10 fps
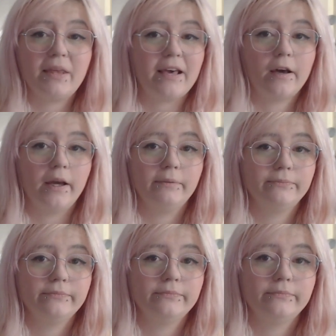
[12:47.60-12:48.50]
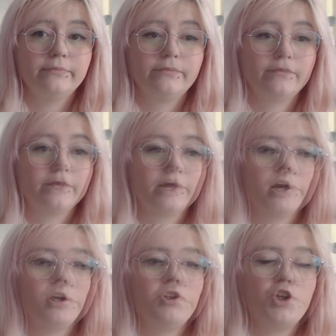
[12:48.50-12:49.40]
Don't be that guy.
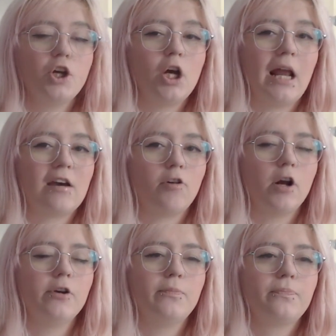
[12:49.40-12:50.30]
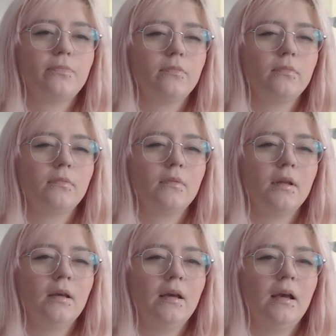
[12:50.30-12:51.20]
Jungle aggro.
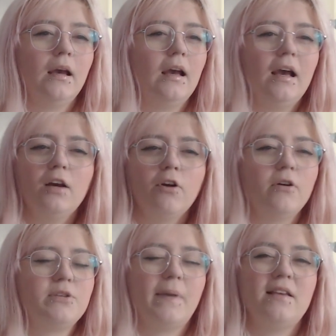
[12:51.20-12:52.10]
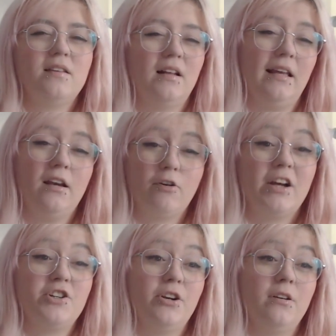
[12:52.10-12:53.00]
Aggro is
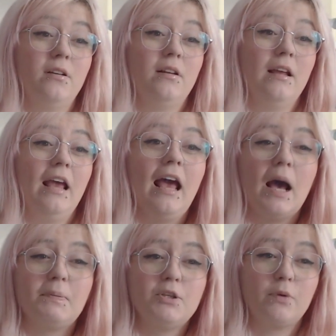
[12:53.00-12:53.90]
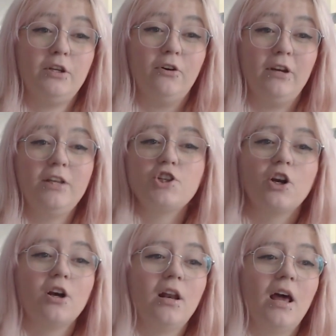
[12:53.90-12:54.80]
basically aggression. It happens when you're
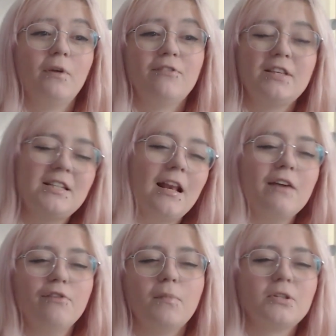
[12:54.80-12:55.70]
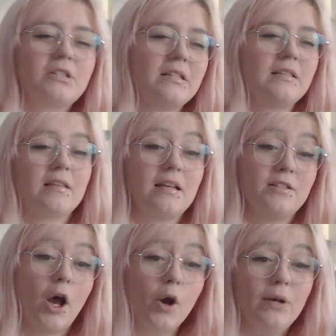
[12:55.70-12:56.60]
in jungle and one of the delightful monsters
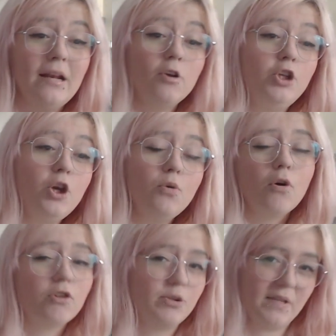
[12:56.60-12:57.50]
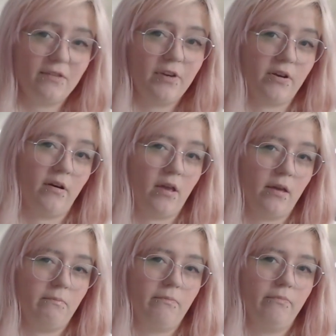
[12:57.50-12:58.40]
decides to hone in on you or a specific
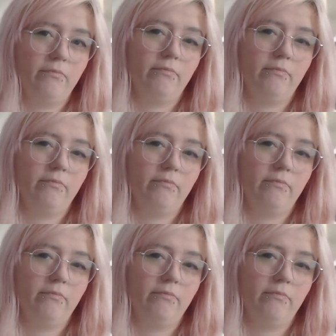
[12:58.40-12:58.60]
target.